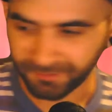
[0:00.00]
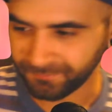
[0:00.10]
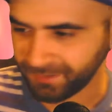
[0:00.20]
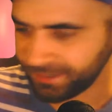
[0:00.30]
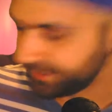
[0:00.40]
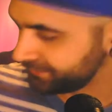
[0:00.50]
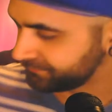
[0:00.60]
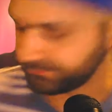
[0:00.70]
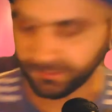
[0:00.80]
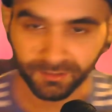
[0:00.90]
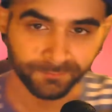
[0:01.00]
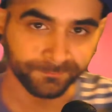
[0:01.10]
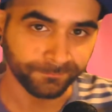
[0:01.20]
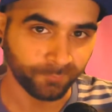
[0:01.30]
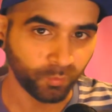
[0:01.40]
of my
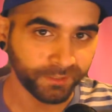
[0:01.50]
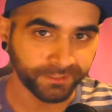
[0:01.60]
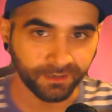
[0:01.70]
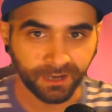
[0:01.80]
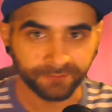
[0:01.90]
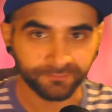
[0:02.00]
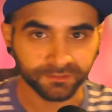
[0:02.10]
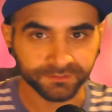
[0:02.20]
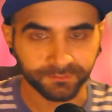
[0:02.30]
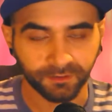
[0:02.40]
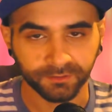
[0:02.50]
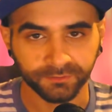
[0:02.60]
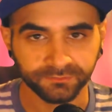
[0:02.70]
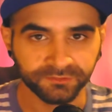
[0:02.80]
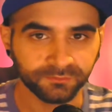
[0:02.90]
1-year anniversary on
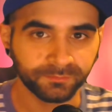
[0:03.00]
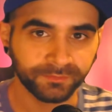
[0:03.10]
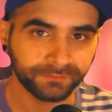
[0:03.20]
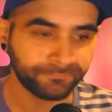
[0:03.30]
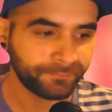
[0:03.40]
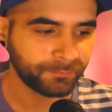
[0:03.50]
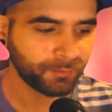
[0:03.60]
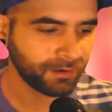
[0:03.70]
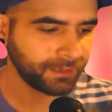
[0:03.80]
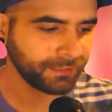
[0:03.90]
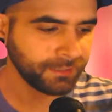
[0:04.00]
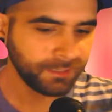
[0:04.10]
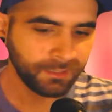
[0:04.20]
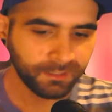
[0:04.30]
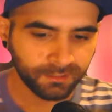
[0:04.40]
YouTube in February.
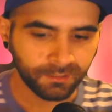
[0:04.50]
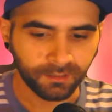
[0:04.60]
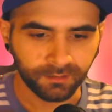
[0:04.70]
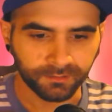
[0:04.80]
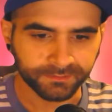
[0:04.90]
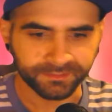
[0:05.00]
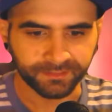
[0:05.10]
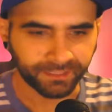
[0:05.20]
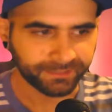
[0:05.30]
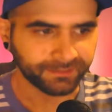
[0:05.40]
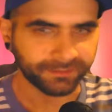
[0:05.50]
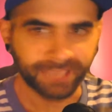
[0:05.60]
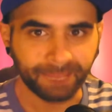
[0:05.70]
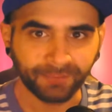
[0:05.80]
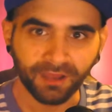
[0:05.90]
I did like a
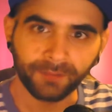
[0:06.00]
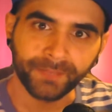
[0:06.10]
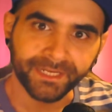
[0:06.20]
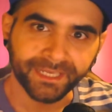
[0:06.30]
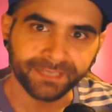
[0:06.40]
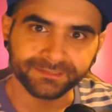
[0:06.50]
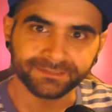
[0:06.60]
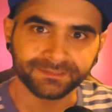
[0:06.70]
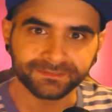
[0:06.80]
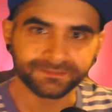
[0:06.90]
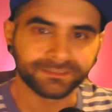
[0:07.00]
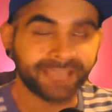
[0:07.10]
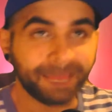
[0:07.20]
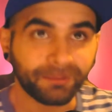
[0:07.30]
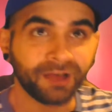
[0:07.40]
Capcom
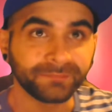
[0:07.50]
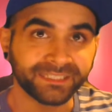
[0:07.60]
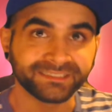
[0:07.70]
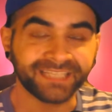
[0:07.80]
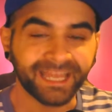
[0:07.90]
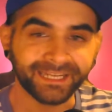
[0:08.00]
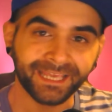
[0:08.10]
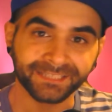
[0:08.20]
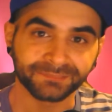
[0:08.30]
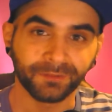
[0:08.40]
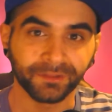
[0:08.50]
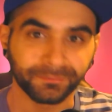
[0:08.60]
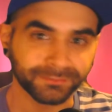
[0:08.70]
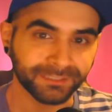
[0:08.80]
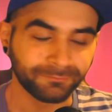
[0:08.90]
Disney NES
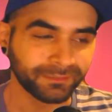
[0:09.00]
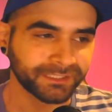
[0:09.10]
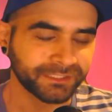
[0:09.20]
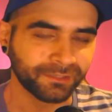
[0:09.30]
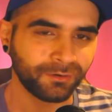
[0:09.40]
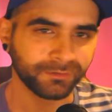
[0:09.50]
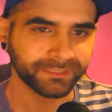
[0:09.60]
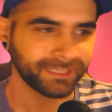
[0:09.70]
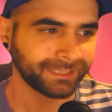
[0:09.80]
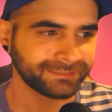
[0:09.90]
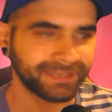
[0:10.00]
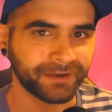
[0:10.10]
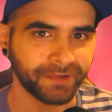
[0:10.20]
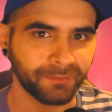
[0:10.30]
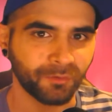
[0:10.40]
month, which I really should have called it like
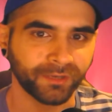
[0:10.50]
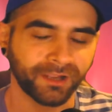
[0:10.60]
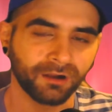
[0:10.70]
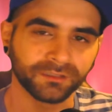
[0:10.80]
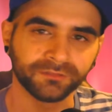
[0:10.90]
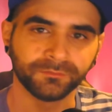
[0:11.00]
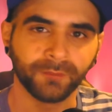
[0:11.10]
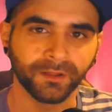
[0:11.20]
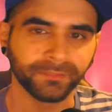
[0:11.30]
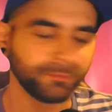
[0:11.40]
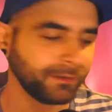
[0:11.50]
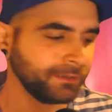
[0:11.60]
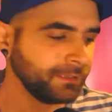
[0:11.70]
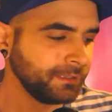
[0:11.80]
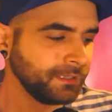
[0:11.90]
Saturday morning cartoon month. But
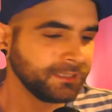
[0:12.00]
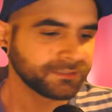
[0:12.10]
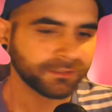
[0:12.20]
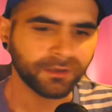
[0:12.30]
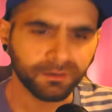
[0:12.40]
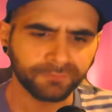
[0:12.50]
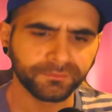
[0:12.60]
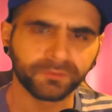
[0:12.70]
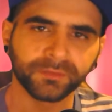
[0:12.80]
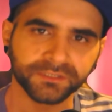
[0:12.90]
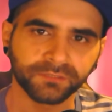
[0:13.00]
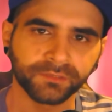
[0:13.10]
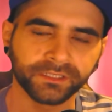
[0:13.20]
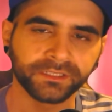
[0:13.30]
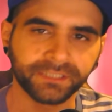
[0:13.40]
so, you know, I reviewed a bunch of
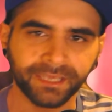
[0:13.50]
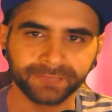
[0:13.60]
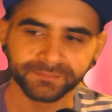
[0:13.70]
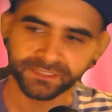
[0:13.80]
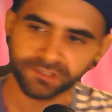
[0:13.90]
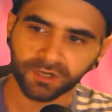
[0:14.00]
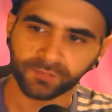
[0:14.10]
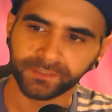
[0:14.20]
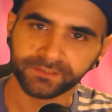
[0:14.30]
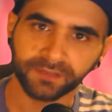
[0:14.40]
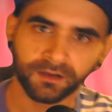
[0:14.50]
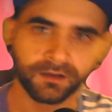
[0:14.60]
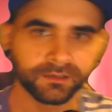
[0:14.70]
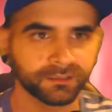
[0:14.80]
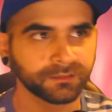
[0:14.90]
really good games like Darkwing
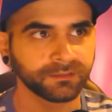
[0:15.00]
Duck,